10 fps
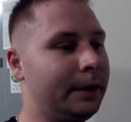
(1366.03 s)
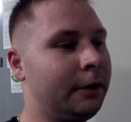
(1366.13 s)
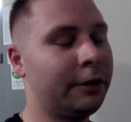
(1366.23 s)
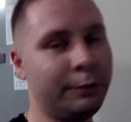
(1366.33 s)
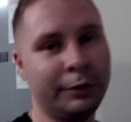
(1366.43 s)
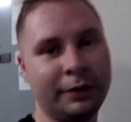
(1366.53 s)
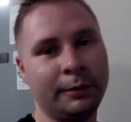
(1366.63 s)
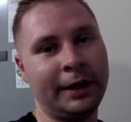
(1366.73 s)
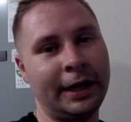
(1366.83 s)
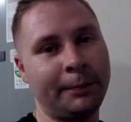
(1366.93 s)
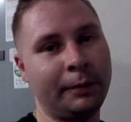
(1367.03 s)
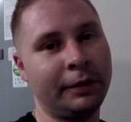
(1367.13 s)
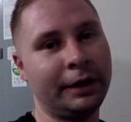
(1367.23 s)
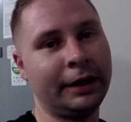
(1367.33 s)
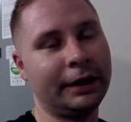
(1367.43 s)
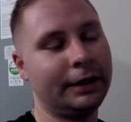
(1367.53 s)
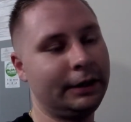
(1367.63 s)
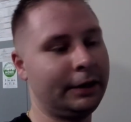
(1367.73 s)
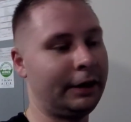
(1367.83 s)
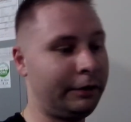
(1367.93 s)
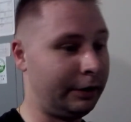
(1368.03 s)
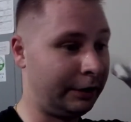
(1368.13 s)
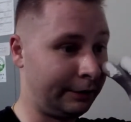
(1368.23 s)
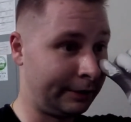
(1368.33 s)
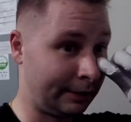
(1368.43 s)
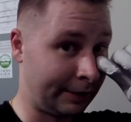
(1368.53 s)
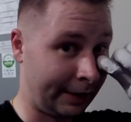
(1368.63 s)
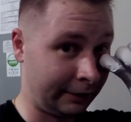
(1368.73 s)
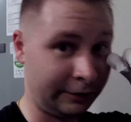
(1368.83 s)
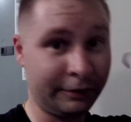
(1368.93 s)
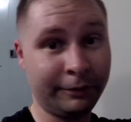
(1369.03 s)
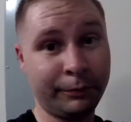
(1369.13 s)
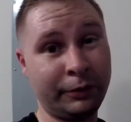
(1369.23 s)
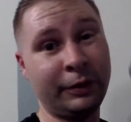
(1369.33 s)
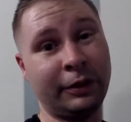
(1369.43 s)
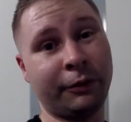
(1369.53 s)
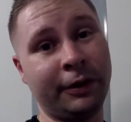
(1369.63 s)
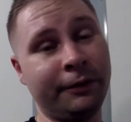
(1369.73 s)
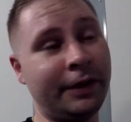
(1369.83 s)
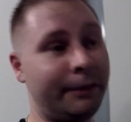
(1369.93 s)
Customers are going to be happy with it. Like I said, this is going to last between 3 and 5